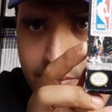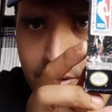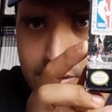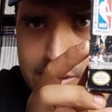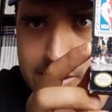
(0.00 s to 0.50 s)

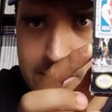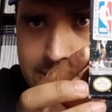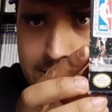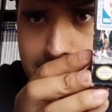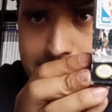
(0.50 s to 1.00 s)
box,
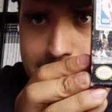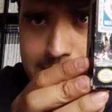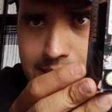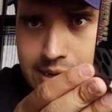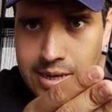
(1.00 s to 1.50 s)
as you can
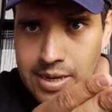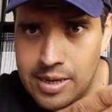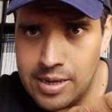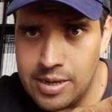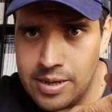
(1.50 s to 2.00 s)
see,
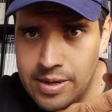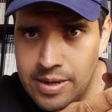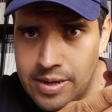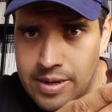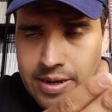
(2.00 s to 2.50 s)

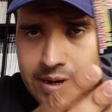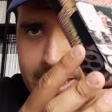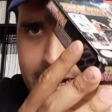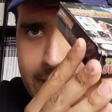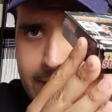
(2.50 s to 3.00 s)

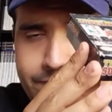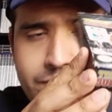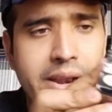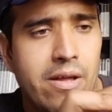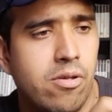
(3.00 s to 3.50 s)

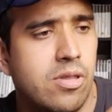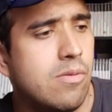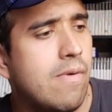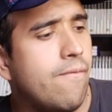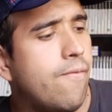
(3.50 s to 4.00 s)
but I got this
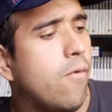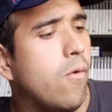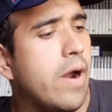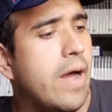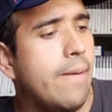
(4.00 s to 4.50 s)
one
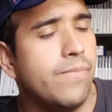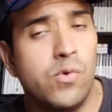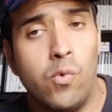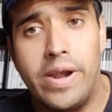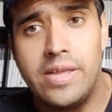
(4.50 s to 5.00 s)
for
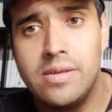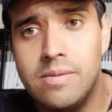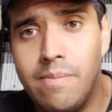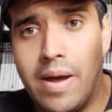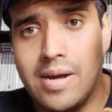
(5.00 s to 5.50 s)
$20.
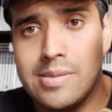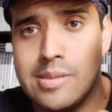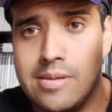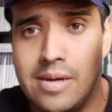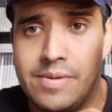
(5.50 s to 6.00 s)

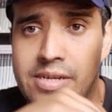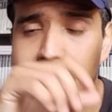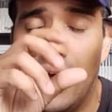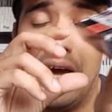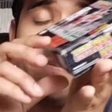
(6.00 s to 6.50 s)
I mean,
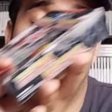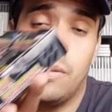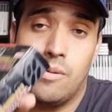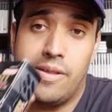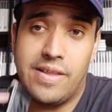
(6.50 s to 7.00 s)
I
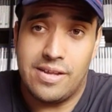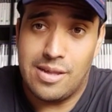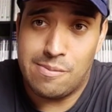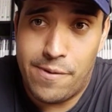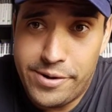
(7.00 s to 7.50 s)
personally think
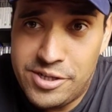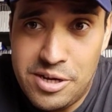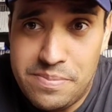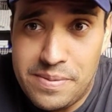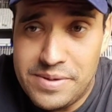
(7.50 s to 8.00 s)
that's very
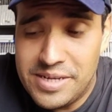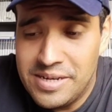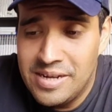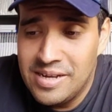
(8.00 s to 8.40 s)
cheap. I mean,